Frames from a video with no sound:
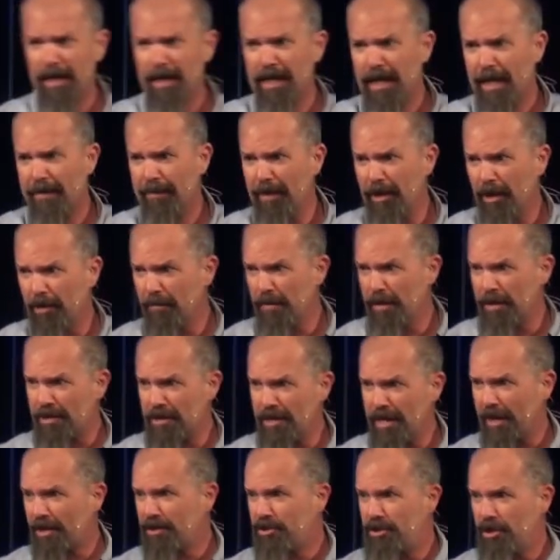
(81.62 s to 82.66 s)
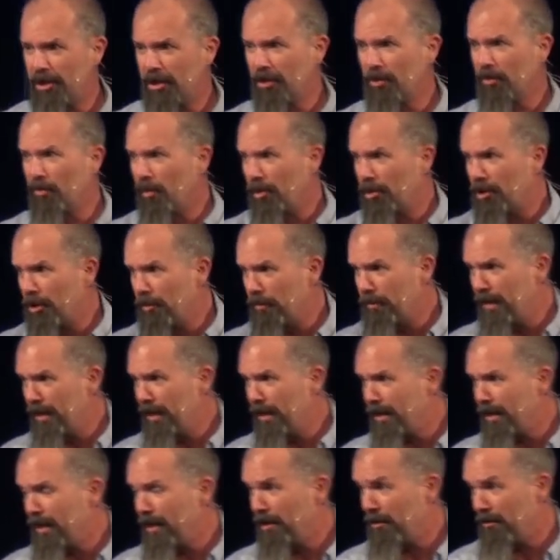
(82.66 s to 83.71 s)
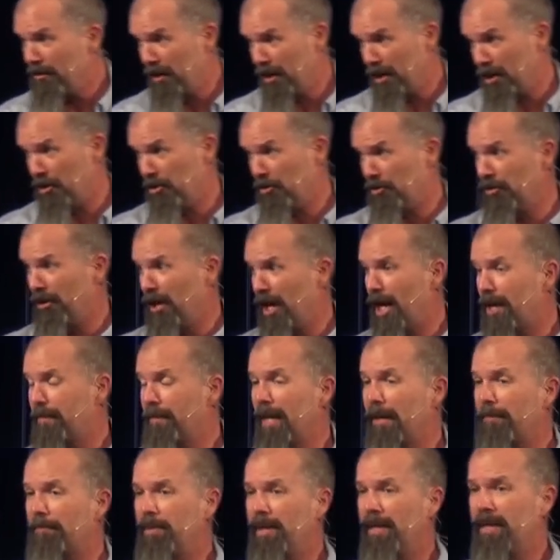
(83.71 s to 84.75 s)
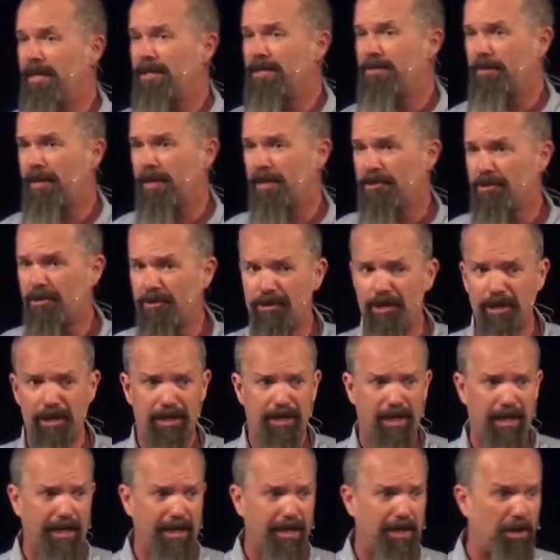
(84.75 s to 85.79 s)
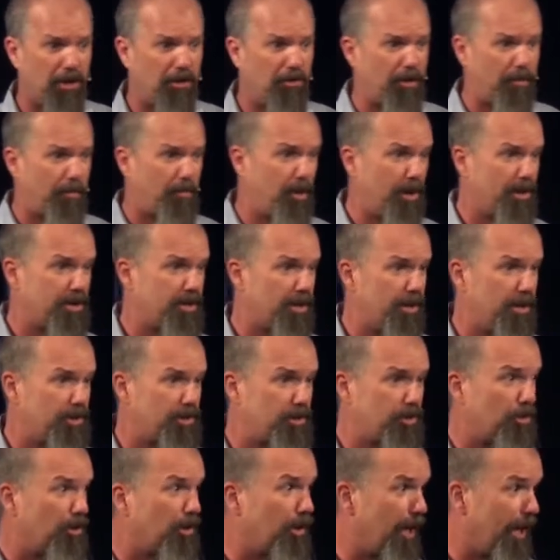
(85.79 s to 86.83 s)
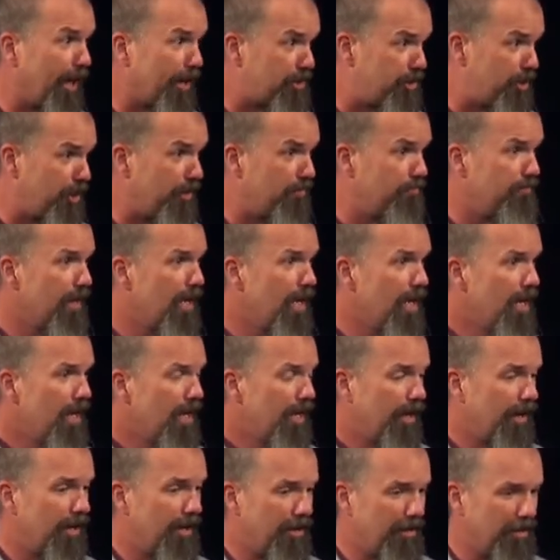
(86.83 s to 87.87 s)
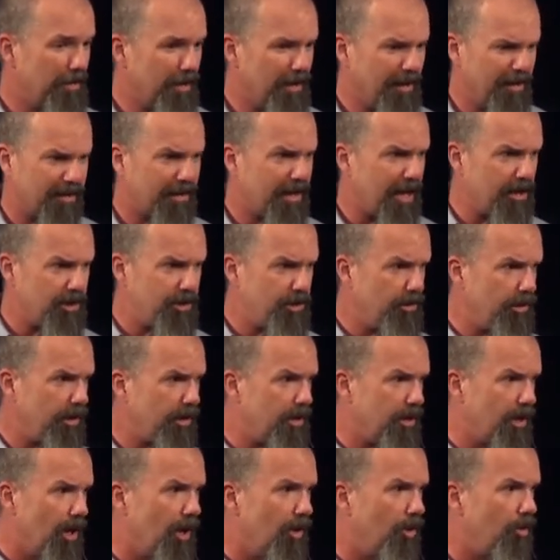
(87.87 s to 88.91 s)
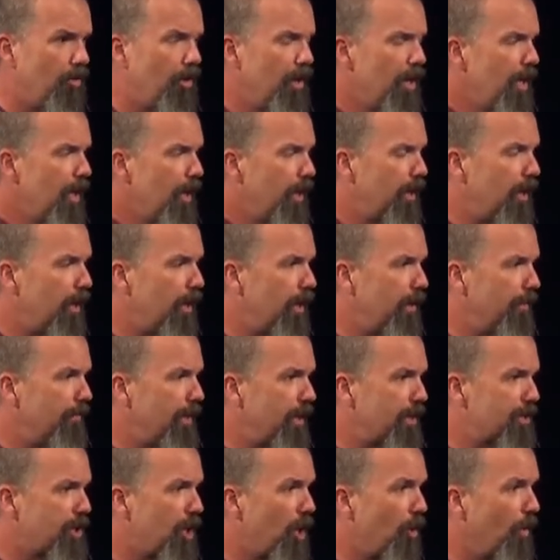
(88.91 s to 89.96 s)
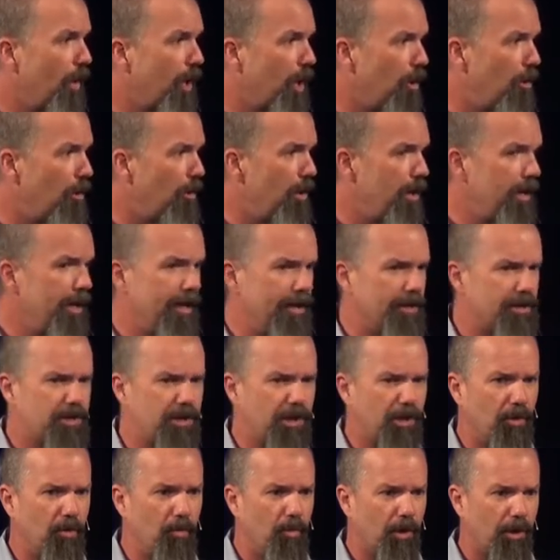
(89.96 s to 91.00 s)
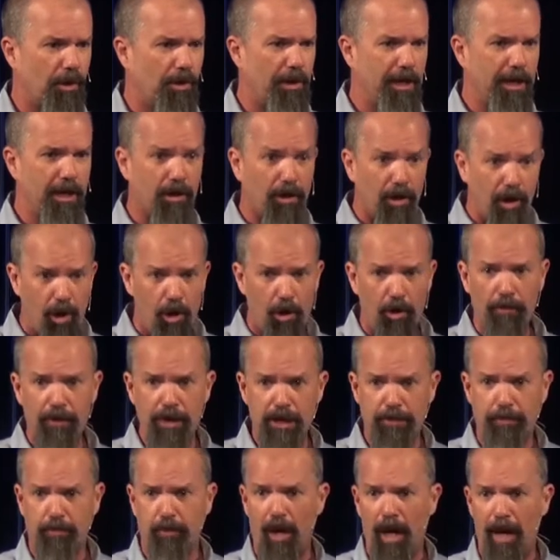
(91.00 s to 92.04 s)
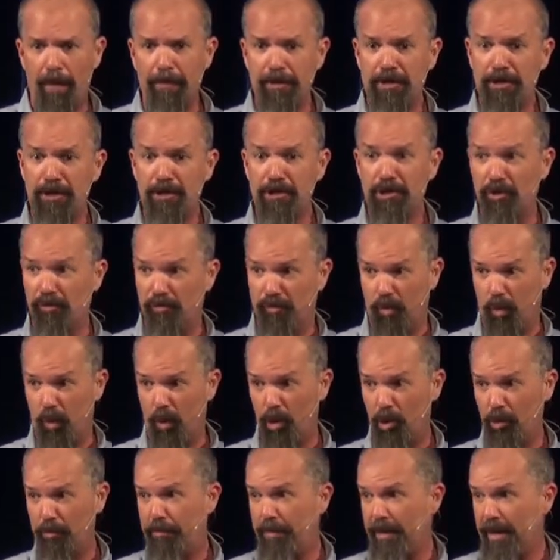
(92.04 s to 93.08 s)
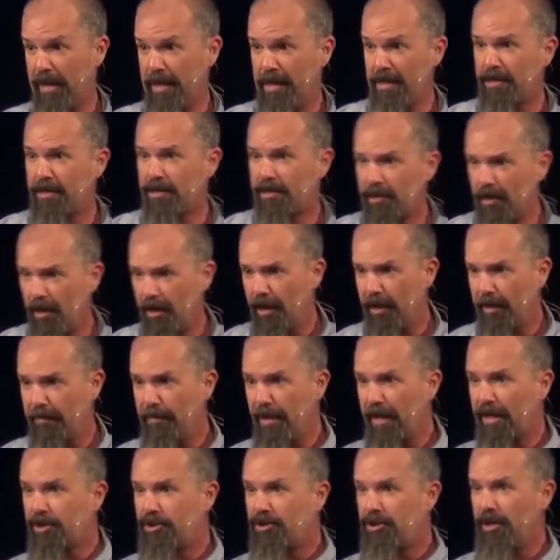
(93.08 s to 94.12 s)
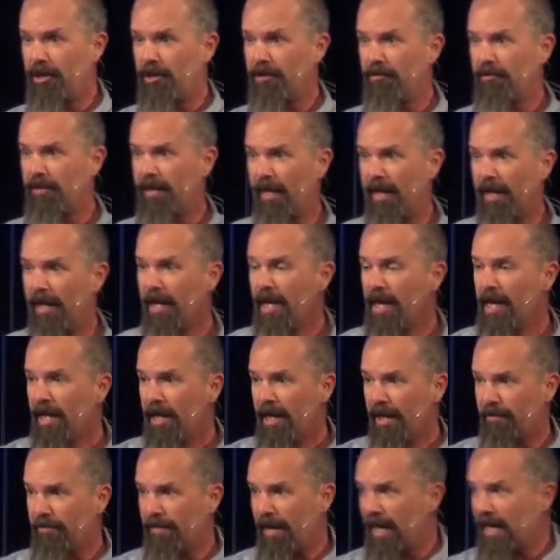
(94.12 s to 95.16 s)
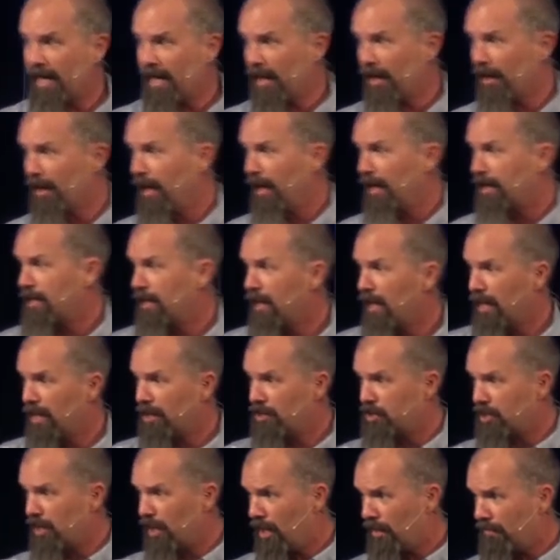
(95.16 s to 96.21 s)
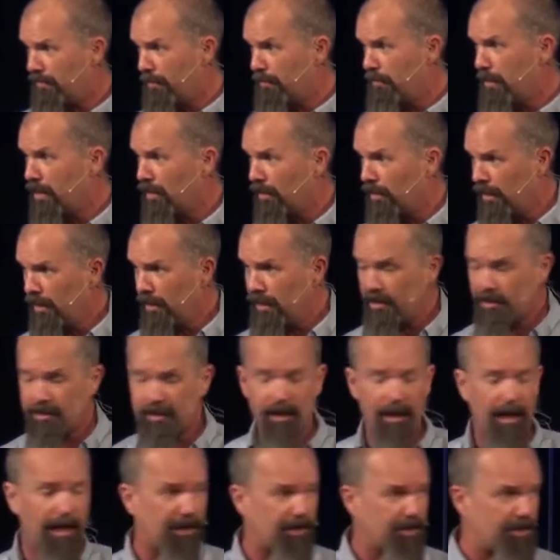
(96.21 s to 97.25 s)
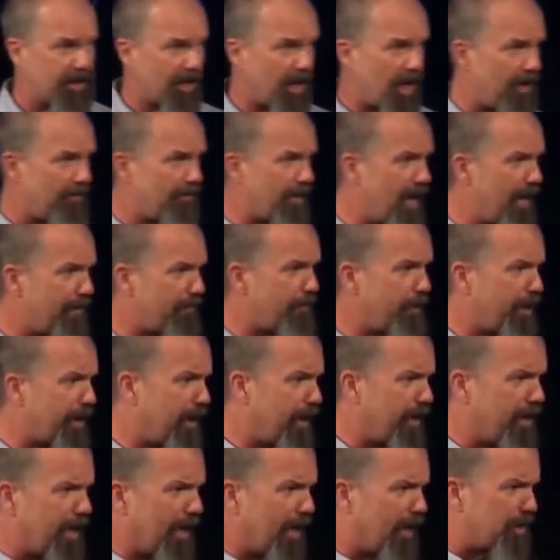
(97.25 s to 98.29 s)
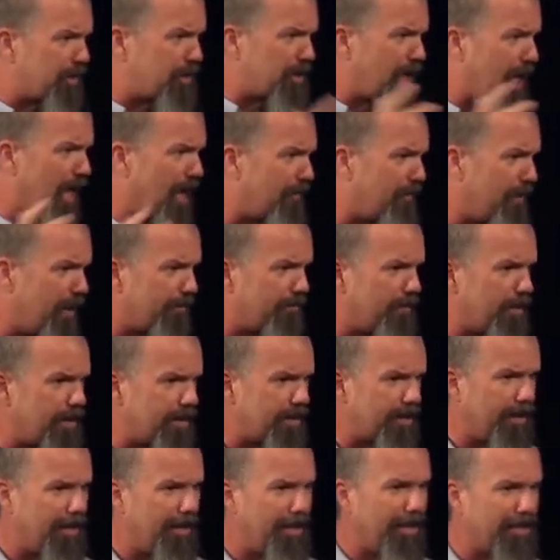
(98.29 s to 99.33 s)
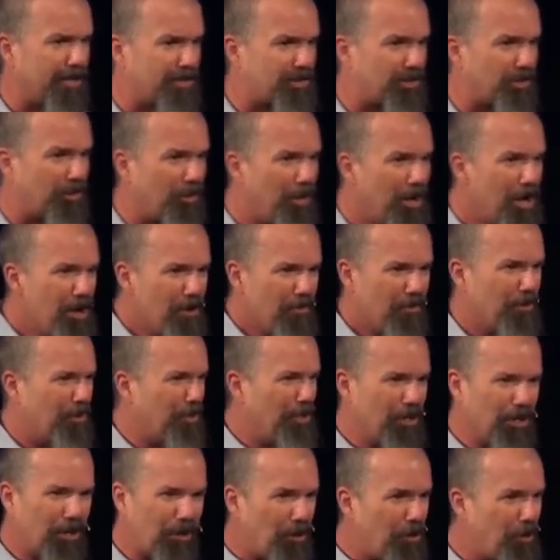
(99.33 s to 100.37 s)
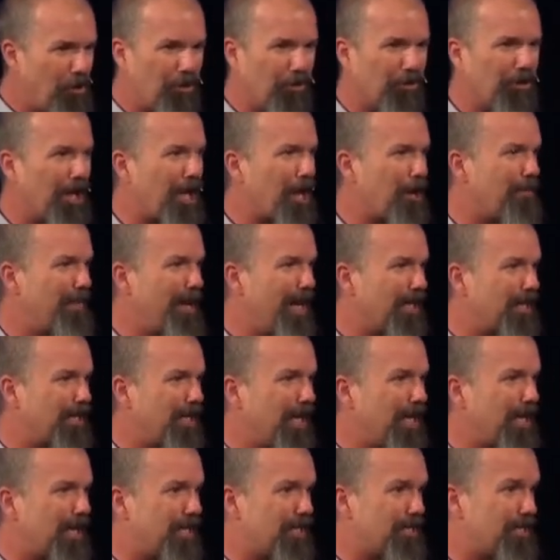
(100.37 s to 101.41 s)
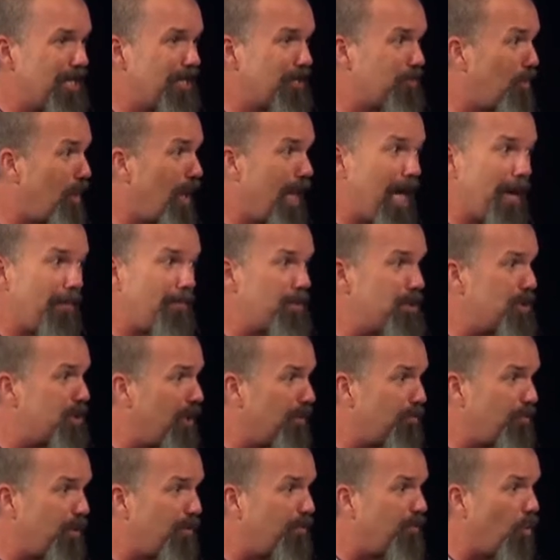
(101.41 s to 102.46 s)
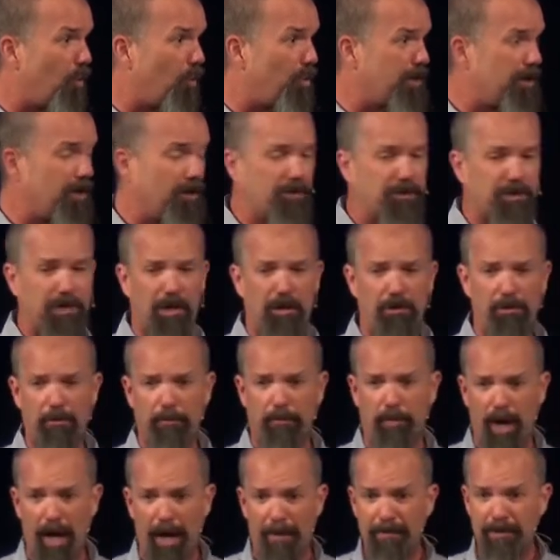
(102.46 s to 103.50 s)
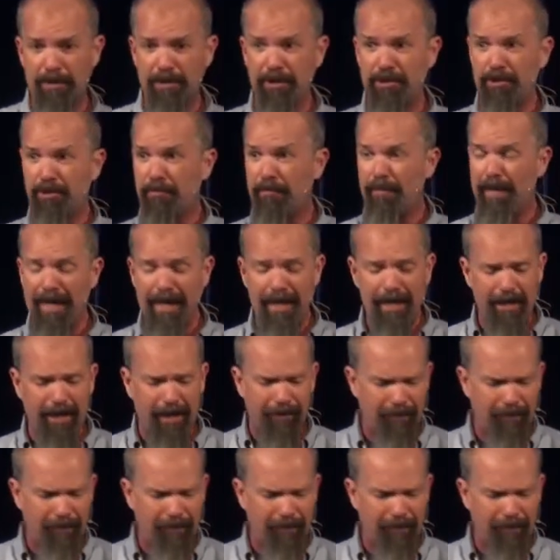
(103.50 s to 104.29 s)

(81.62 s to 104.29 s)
I mean, over this next year, we're going to be hearing a whole lot about peace because there's this thing called the presidential election, uh, in case you didn't know, uh, that's going on. And so we're going to hear all these promises of world peace uh, next year that if I get elected, I'll solve the Middle East and I'll solve Africa and I'll solve everything. And so we'll hear a whole lot about that because that's what happens every four years. All the promises are made.